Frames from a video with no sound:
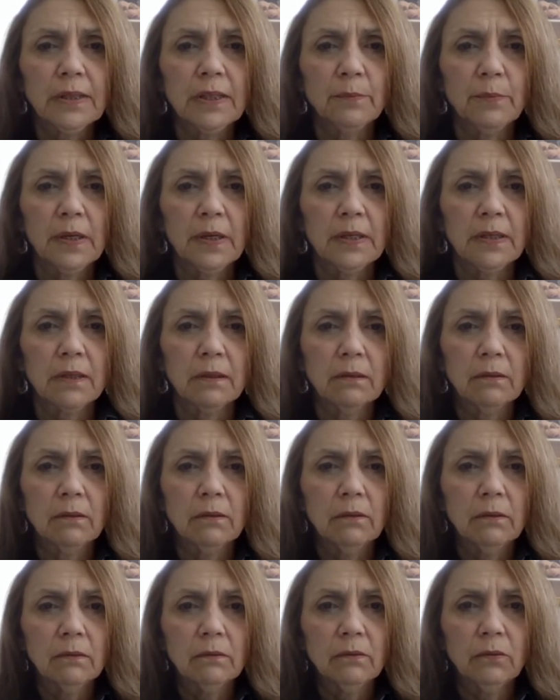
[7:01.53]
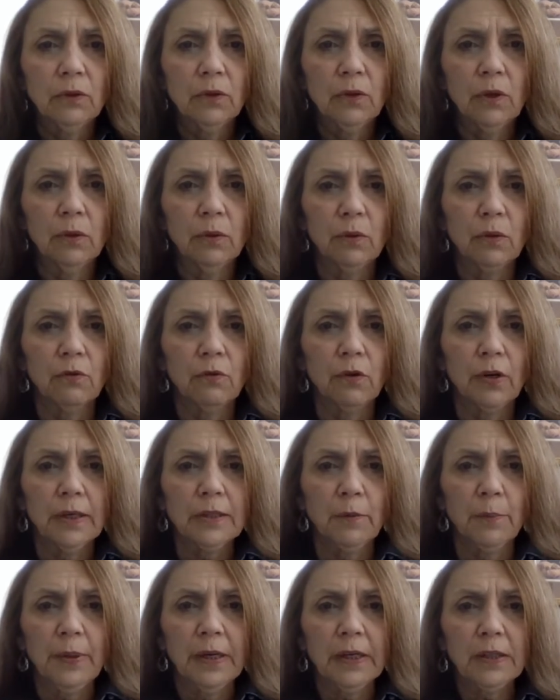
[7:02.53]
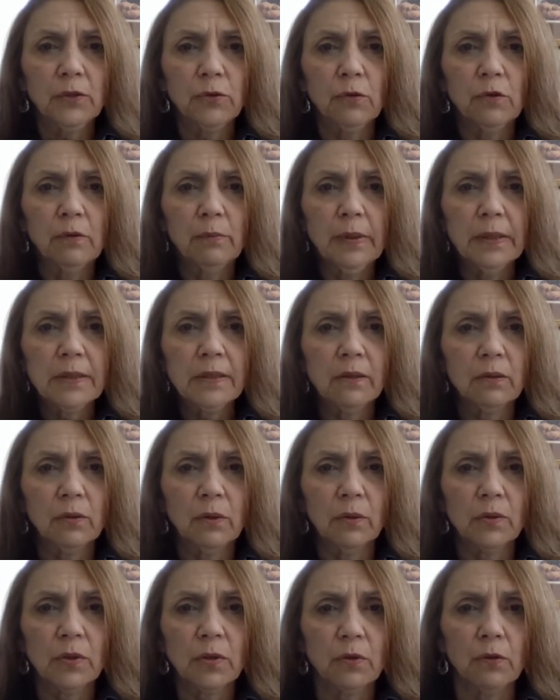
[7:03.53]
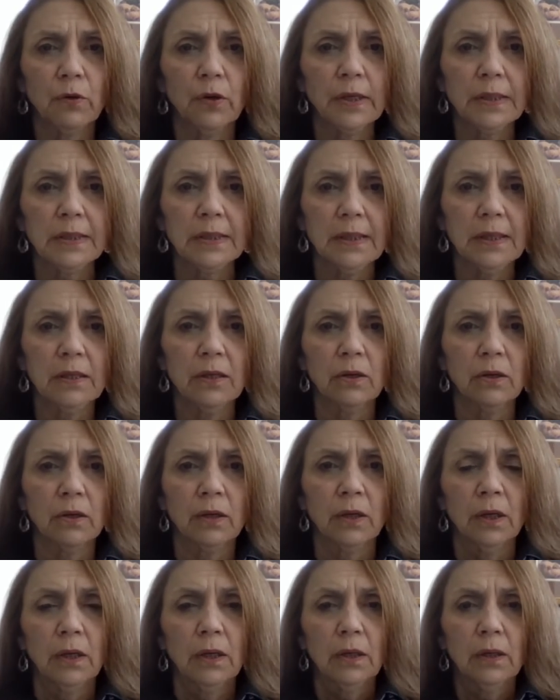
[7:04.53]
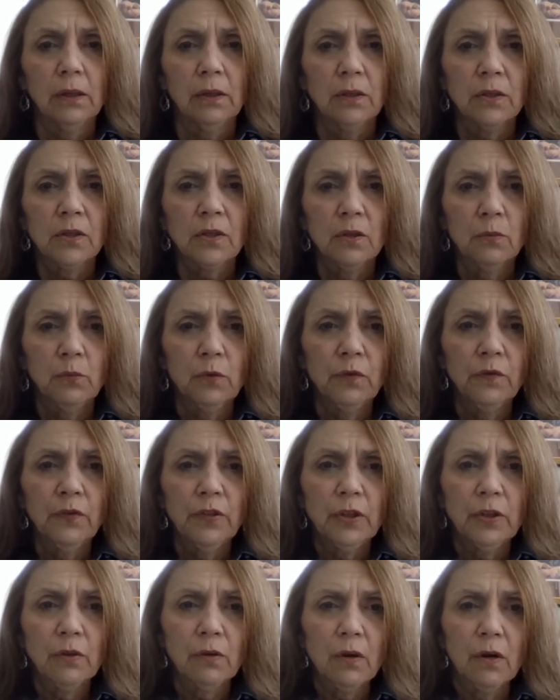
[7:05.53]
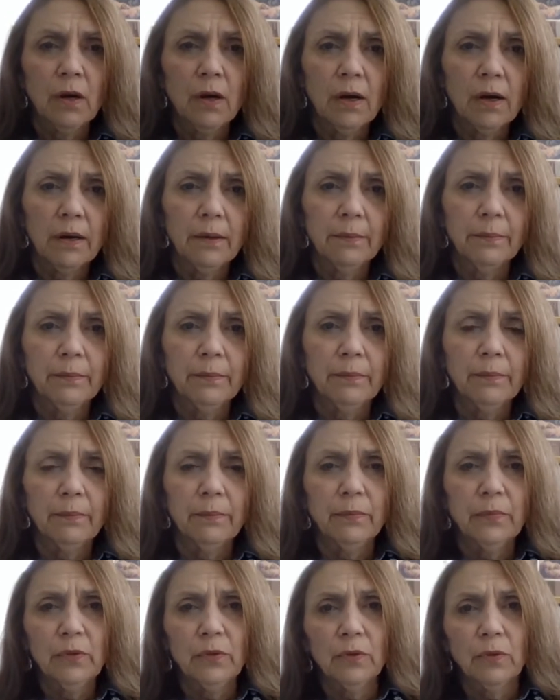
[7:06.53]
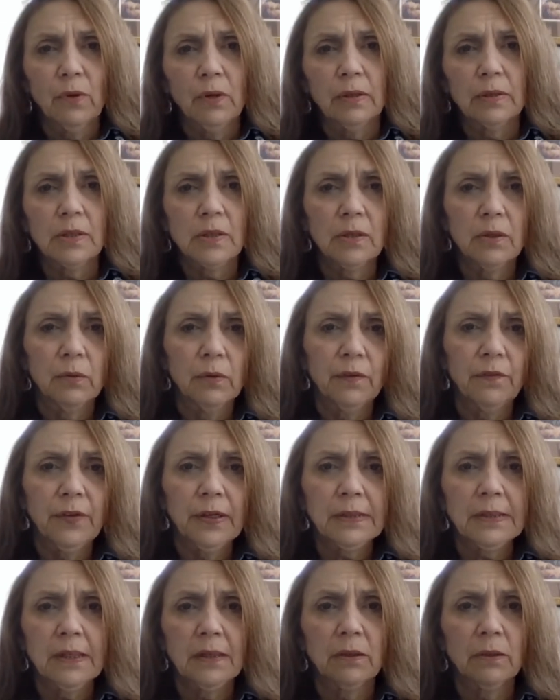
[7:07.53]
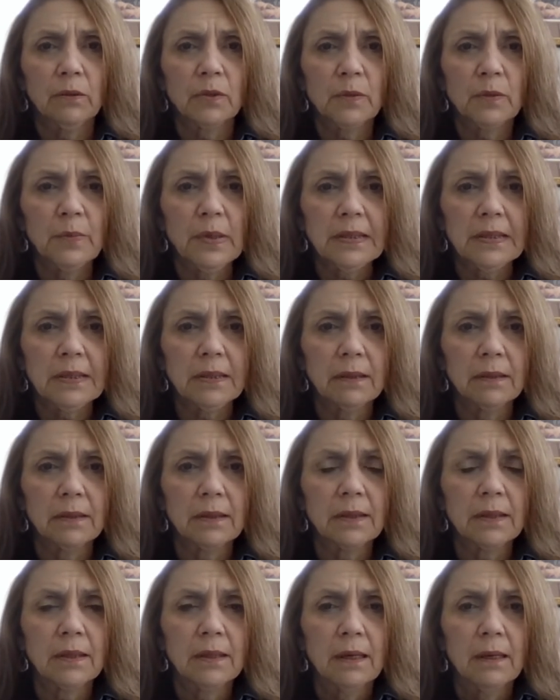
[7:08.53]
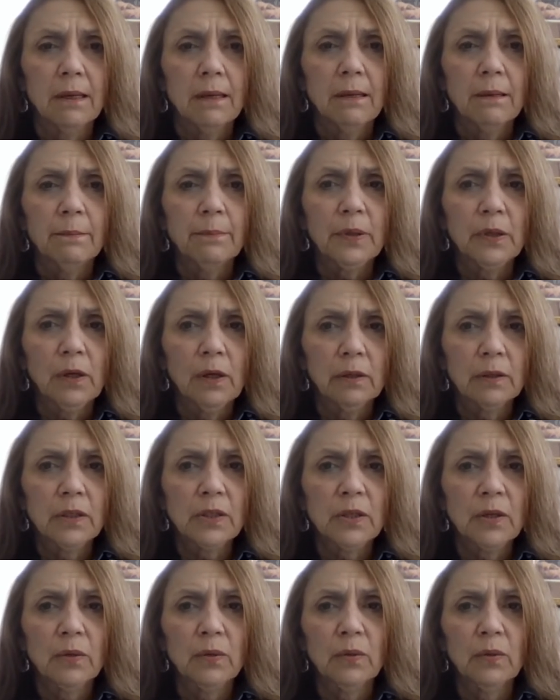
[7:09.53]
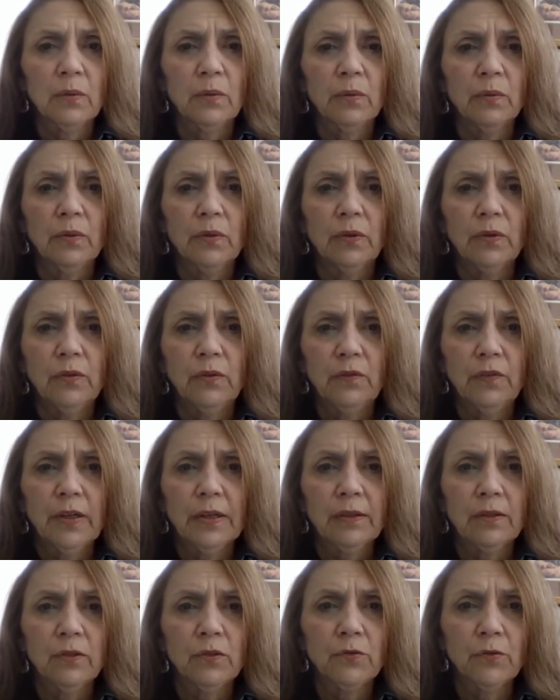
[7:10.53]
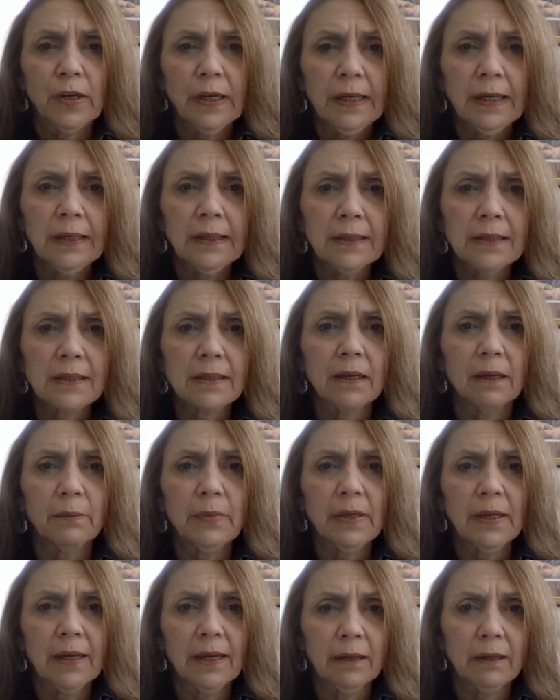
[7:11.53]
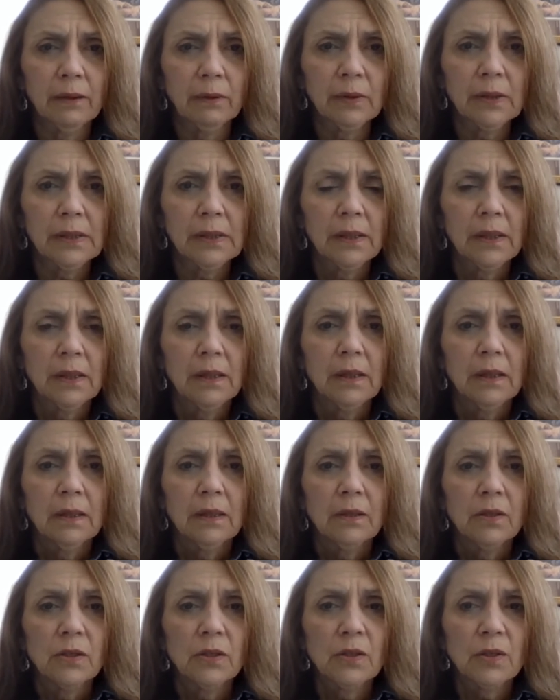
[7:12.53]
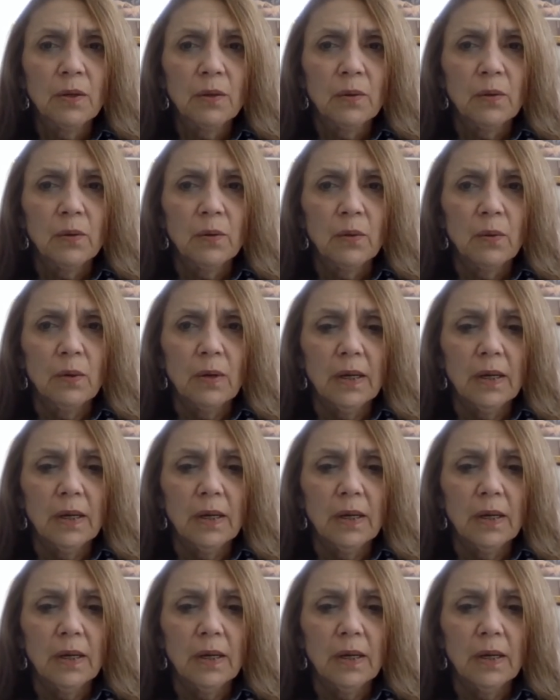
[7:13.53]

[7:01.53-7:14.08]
muscle will go across, your pectoral muscle goes across here. So moving your arm, you're also affecting those muscles, but also you've got the drains coming out. So